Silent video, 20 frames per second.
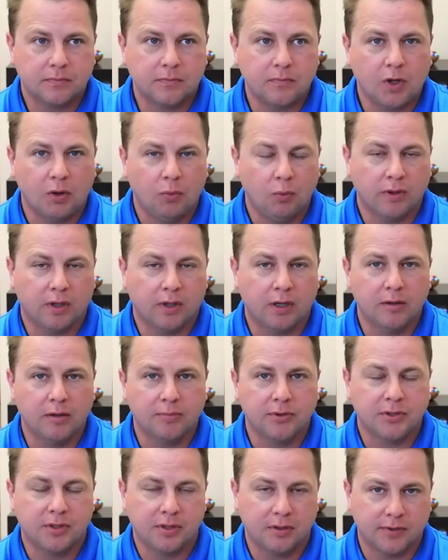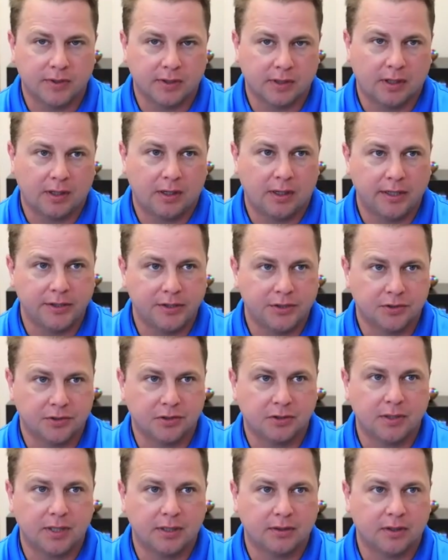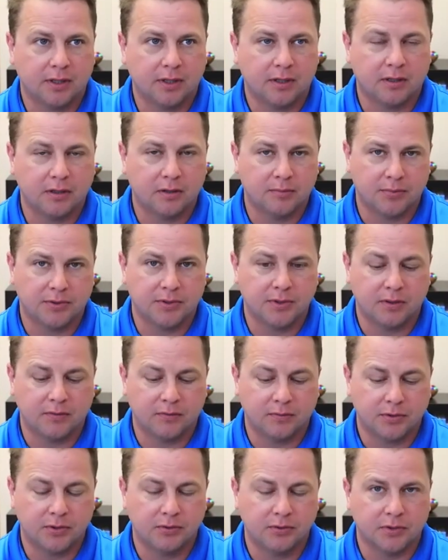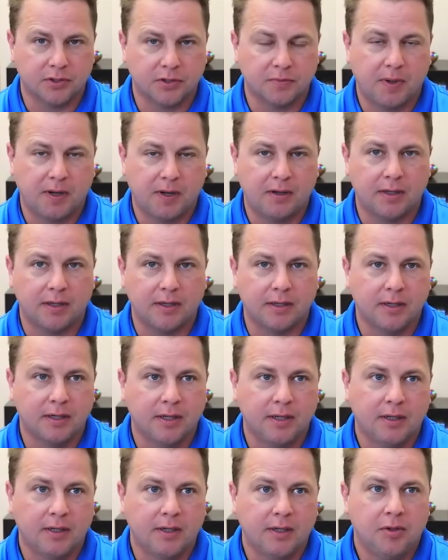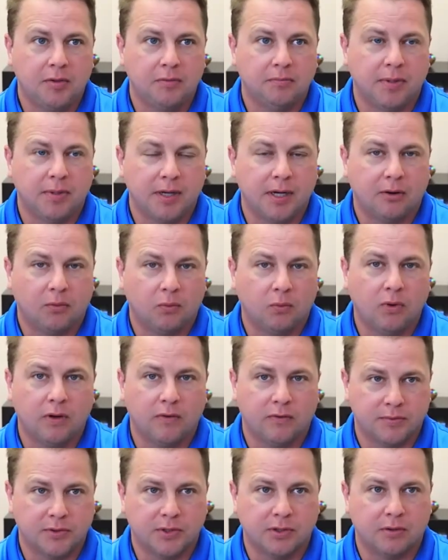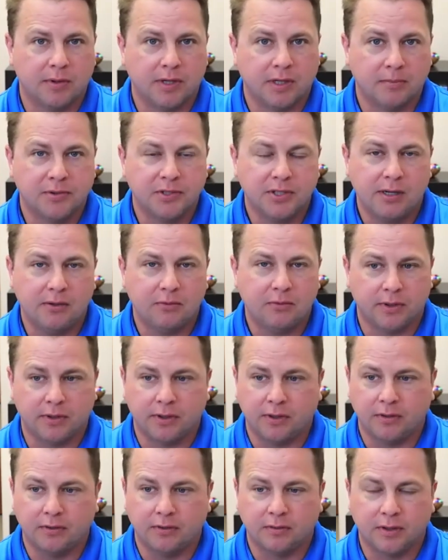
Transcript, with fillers: with one hundred percent of your clients, you're still not going to get one hundred percent of them to respond, but not one of them is going to be upset with you.